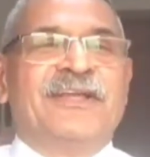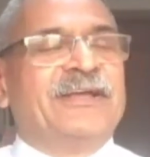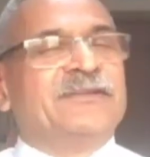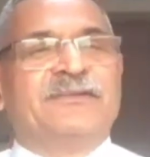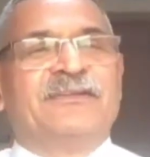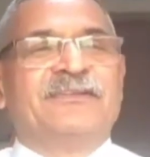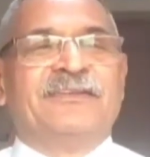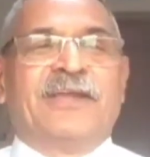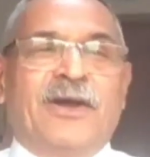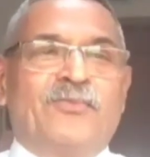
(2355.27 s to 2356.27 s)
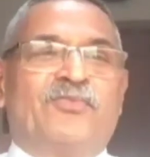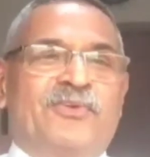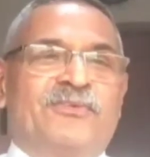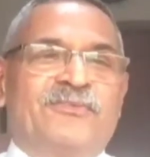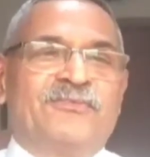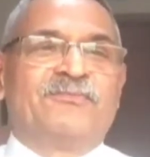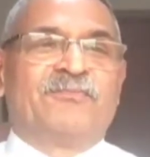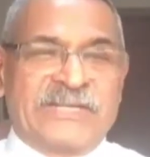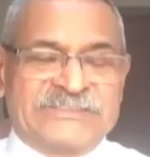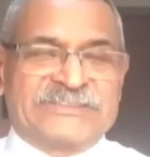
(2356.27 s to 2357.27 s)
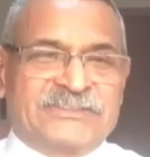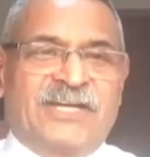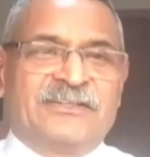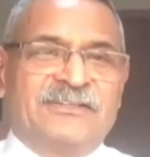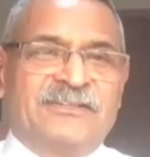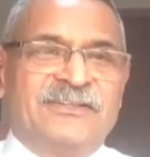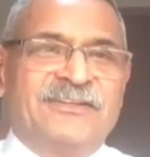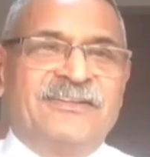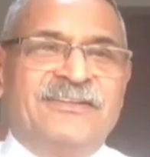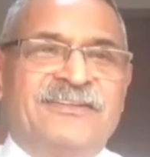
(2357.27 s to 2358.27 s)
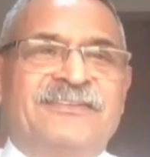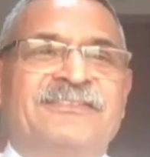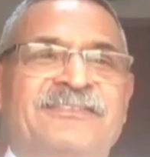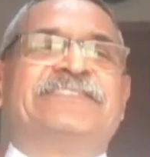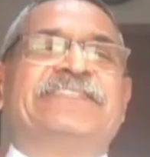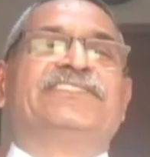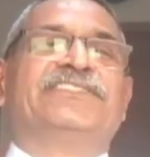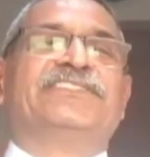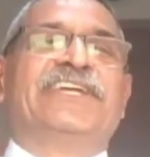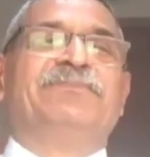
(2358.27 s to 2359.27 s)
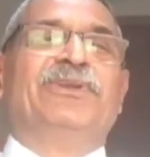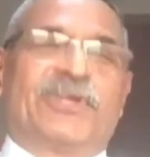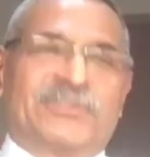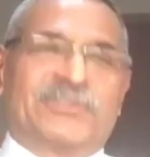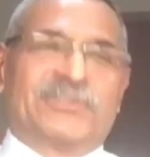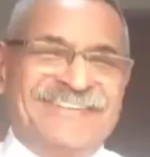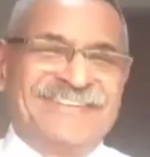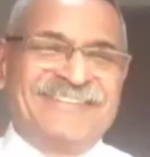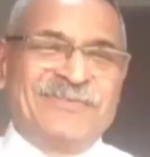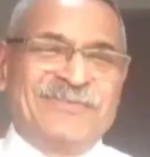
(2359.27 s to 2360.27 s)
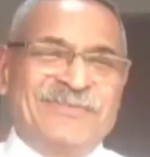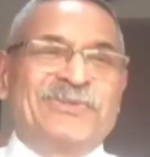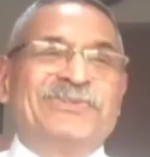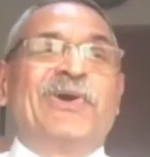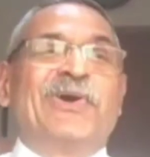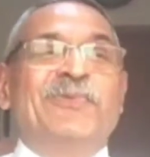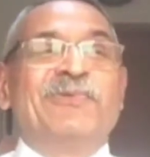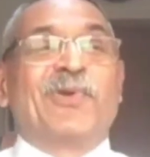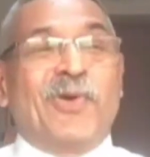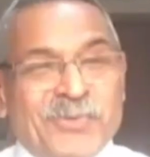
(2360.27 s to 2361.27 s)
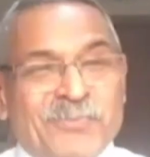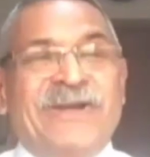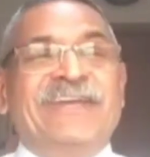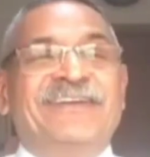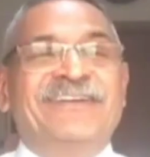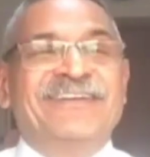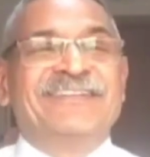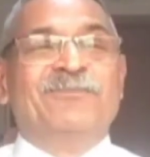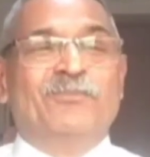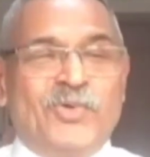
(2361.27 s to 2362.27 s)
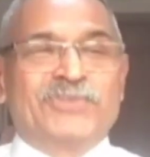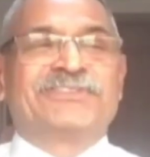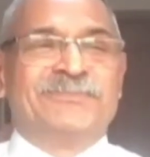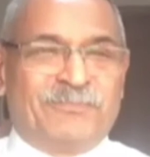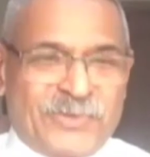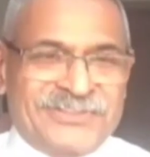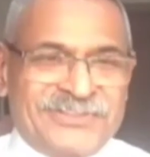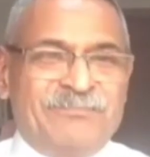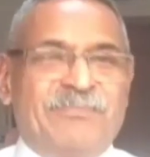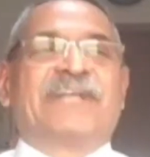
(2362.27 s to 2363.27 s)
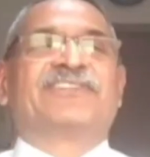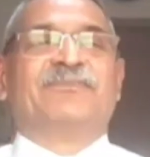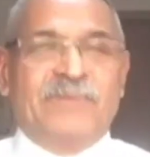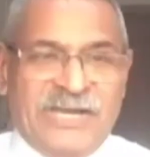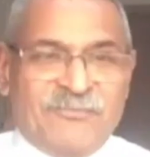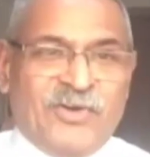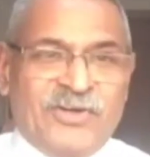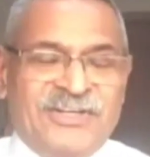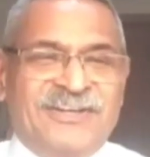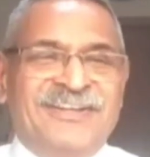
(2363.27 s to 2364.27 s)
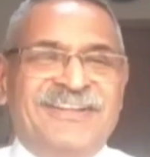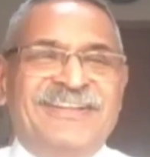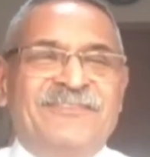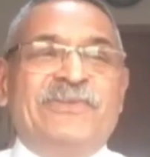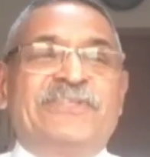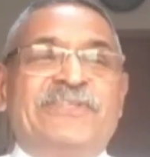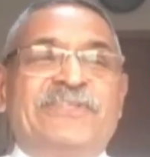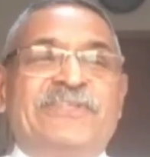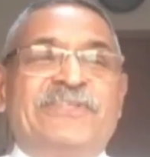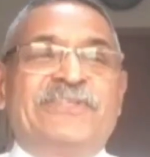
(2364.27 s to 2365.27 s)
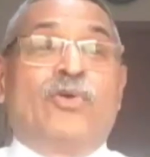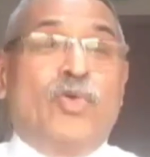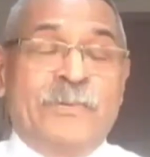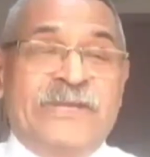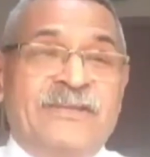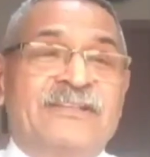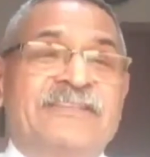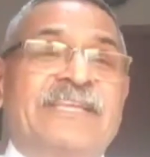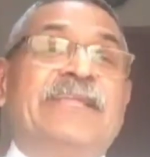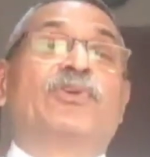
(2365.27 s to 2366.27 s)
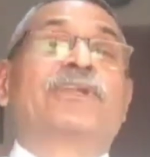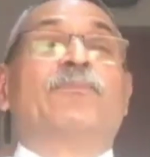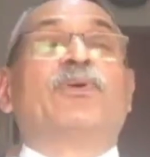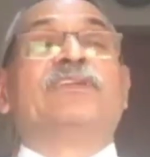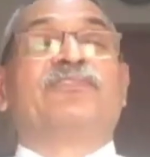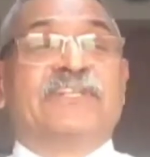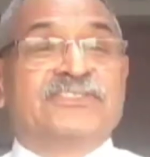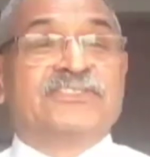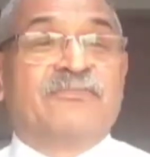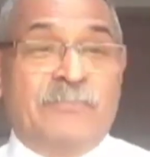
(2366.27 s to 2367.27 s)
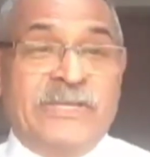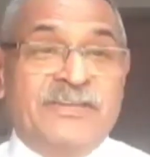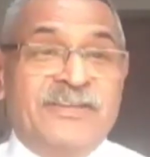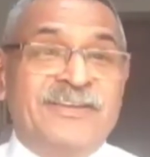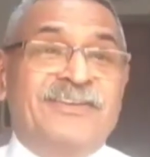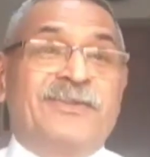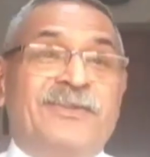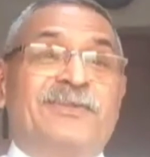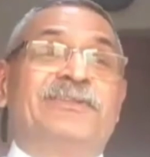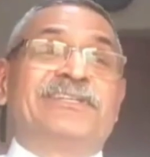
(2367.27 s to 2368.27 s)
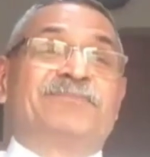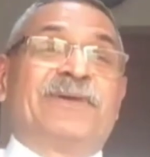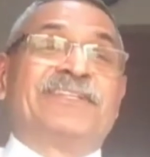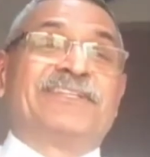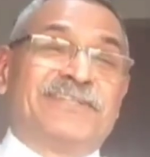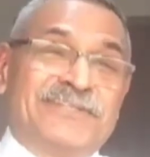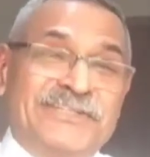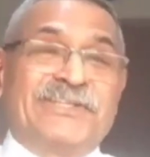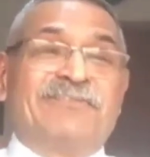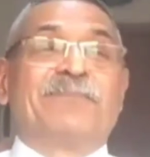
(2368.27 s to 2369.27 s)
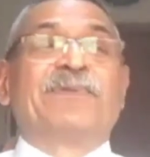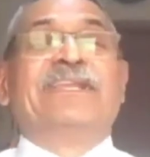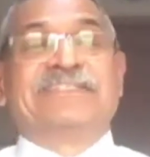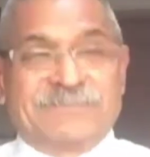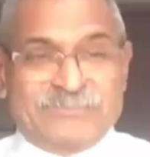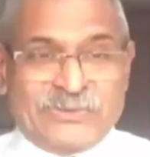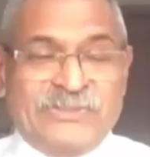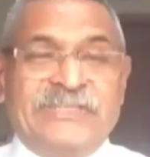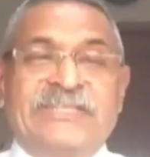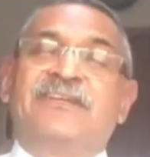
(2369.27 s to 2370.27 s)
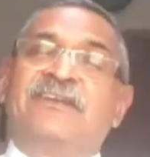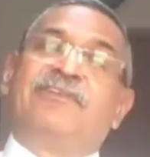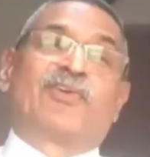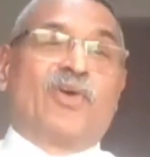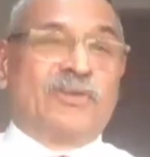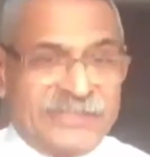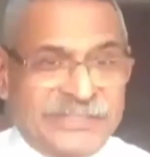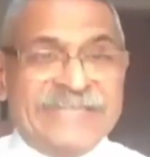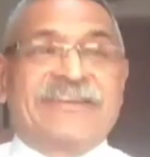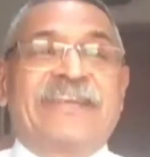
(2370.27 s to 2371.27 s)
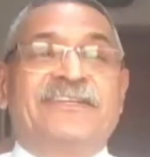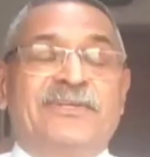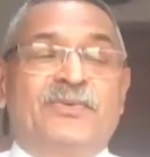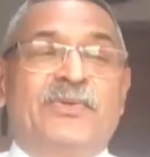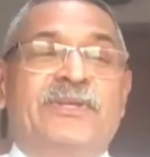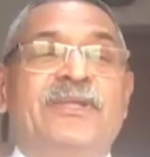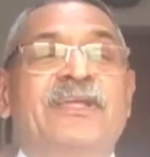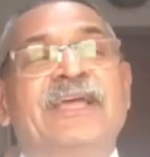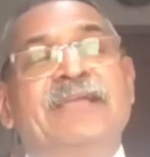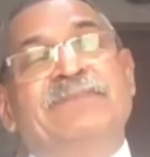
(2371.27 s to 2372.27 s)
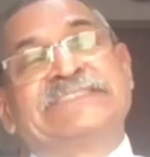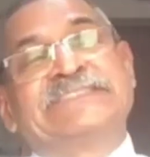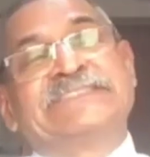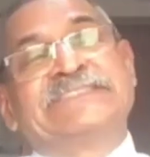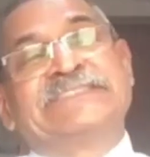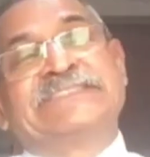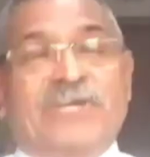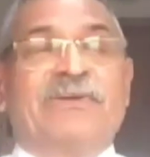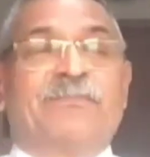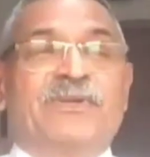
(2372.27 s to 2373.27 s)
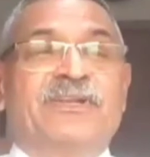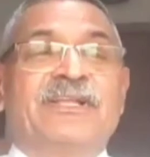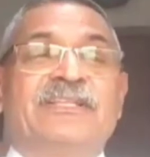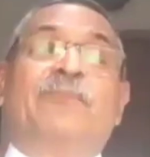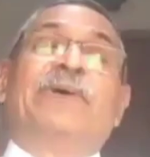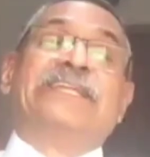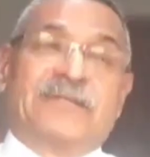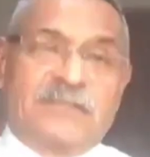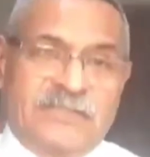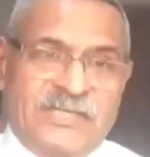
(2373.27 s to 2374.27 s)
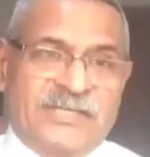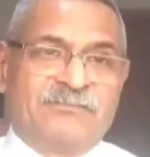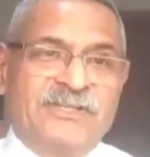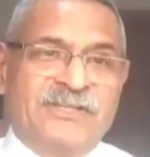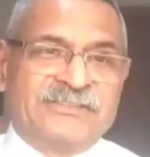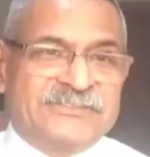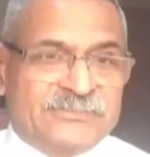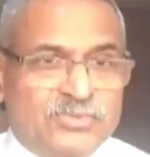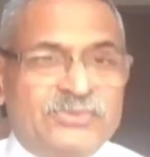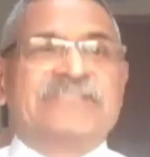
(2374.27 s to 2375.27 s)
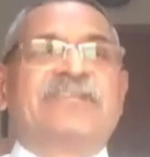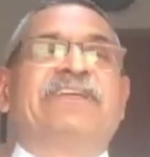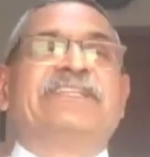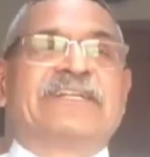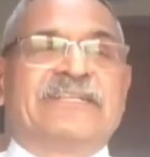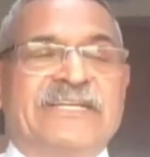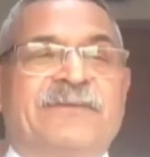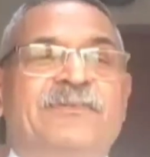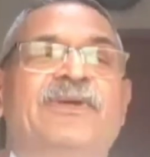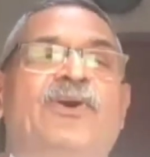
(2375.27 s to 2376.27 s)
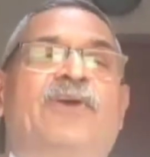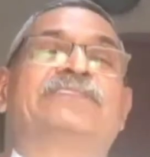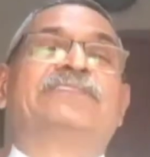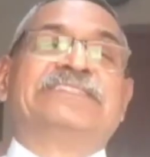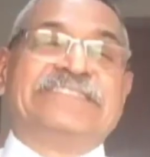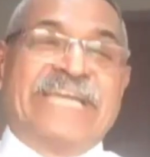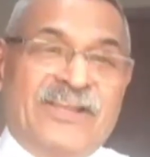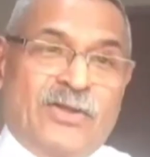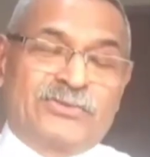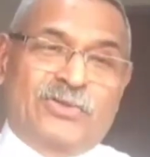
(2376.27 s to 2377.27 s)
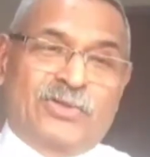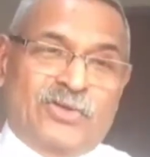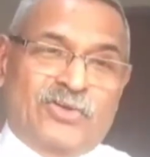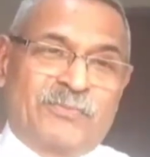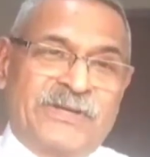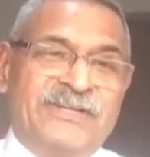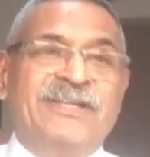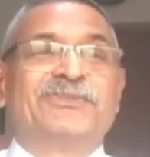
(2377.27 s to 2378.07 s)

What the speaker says: And now for Pakistan, the Siachen had been lost. Because now we were occupying the most important pass of Bilafonla, which they were hoping that they would come on the 1st of May. Now, this by the 13th of April and subsequent days, we were already entrenched into it. And by 17th of April, the weather cleared up. Soon as the weather cleared up, obviously Siala also got occupied.